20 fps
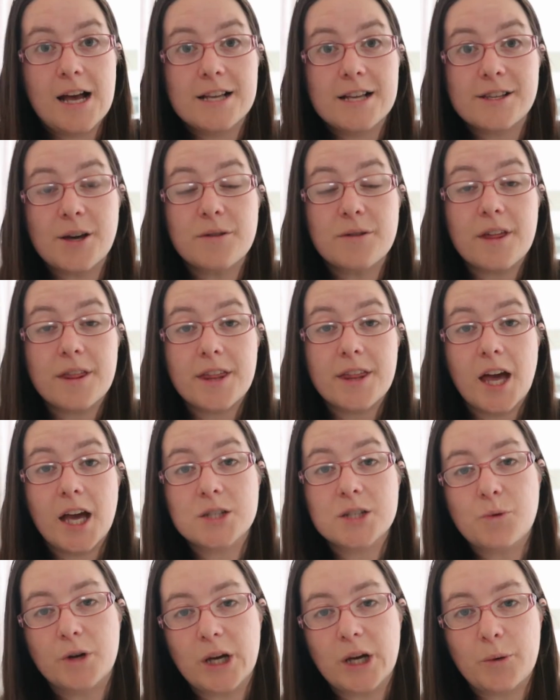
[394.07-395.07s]
So the
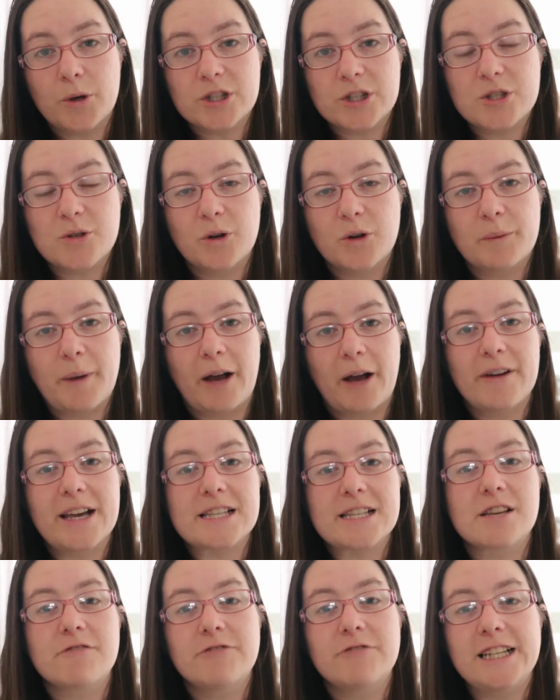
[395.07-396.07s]
third one I want to talk about
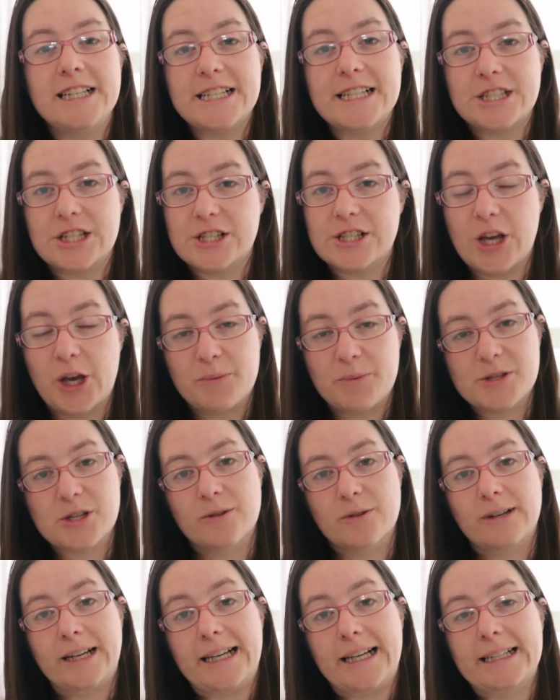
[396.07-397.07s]
is religious
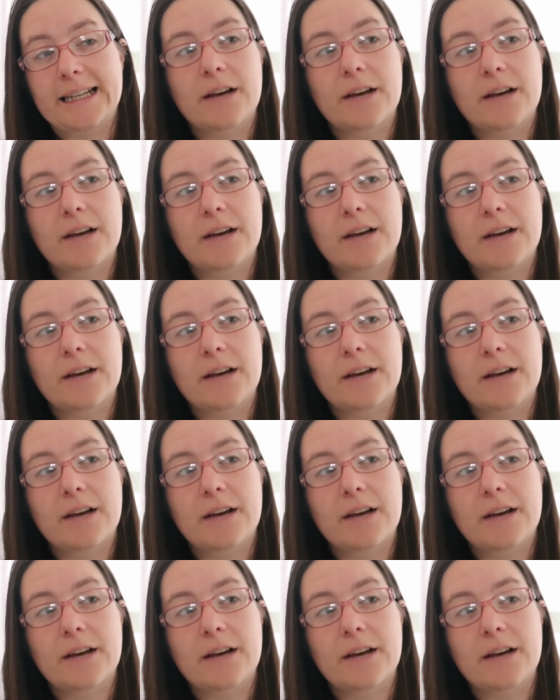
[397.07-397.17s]
homeschooling.